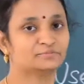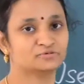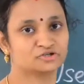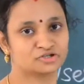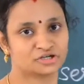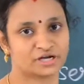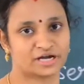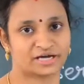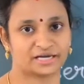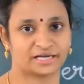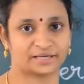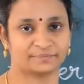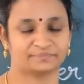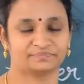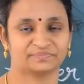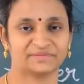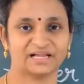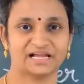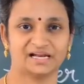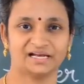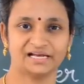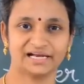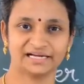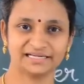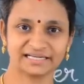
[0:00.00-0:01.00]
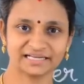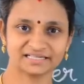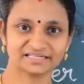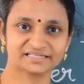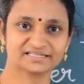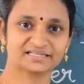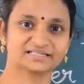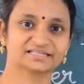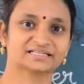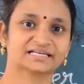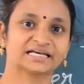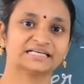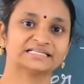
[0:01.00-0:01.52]
sharing. Let us
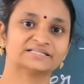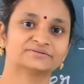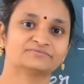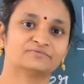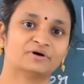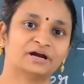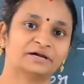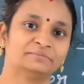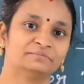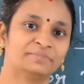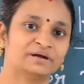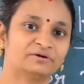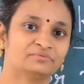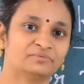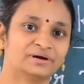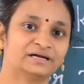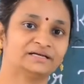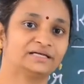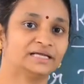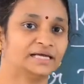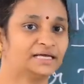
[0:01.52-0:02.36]
discuss one by one